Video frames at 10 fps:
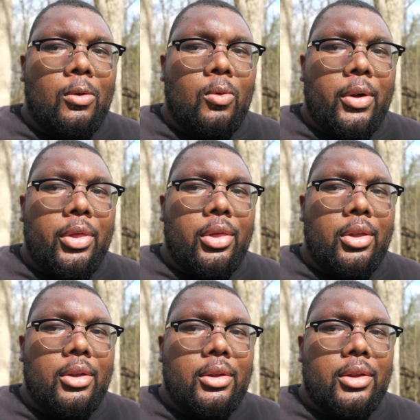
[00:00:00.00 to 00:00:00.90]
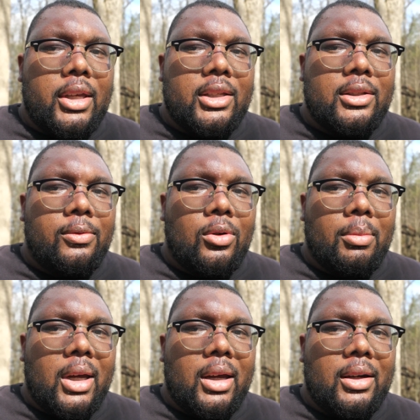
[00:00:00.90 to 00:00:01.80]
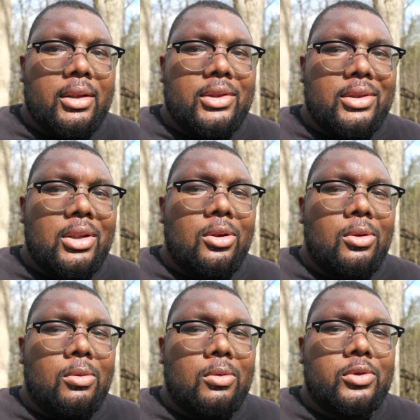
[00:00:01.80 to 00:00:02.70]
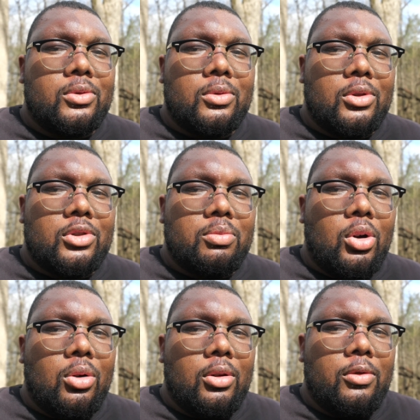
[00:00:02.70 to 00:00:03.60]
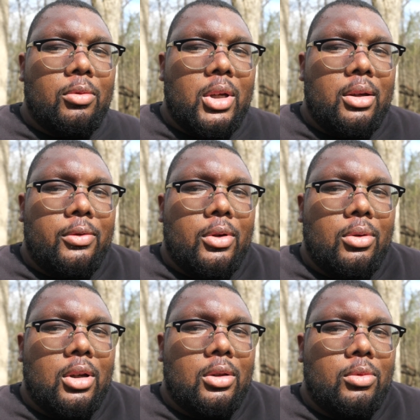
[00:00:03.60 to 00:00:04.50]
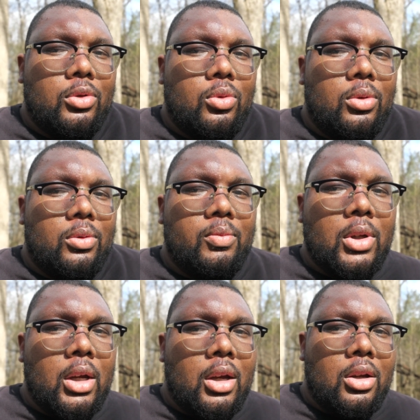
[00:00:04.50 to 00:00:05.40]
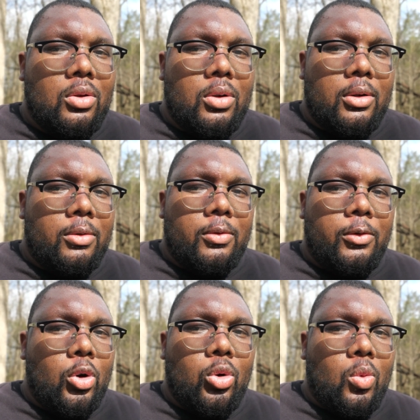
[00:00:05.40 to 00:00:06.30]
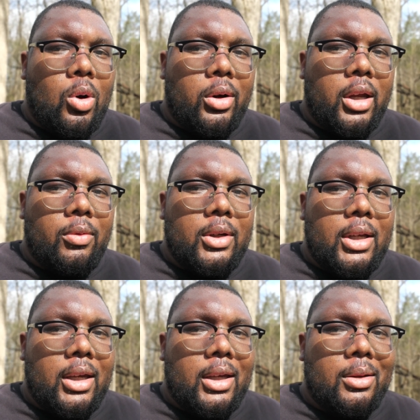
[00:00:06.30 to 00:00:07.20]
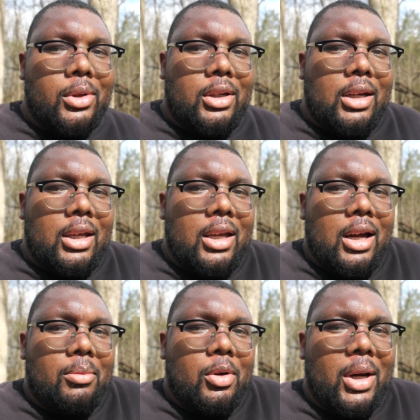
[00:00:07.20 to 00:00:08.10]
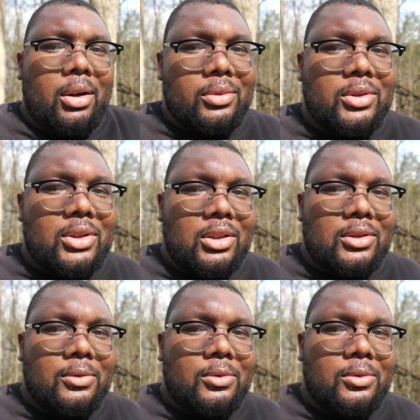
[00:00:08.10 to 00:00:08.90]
with this format, it's still small enough for me to feel comfortable doing a photo walk every day. But then I'm about 6'3",